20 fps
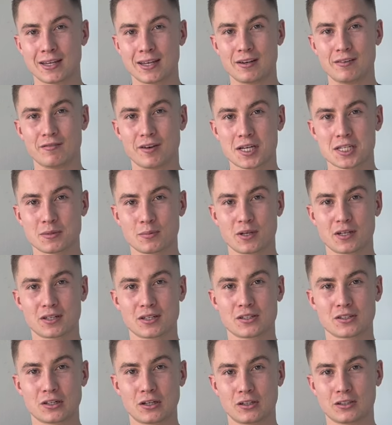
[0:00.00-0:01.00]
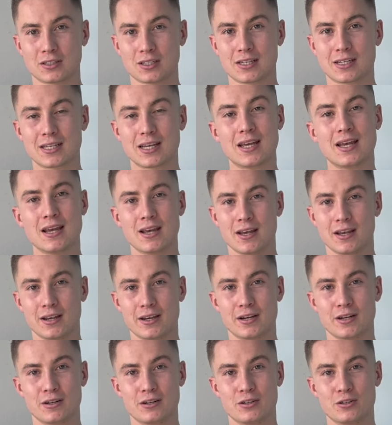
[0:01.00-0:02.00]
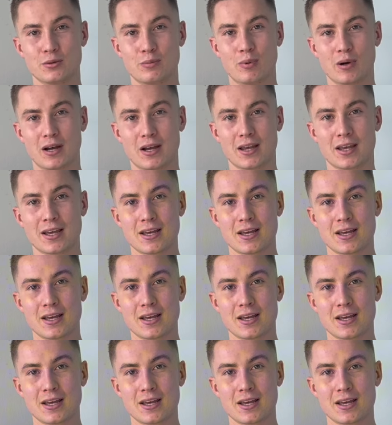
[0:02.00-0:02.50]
investment consultant here in Dubai.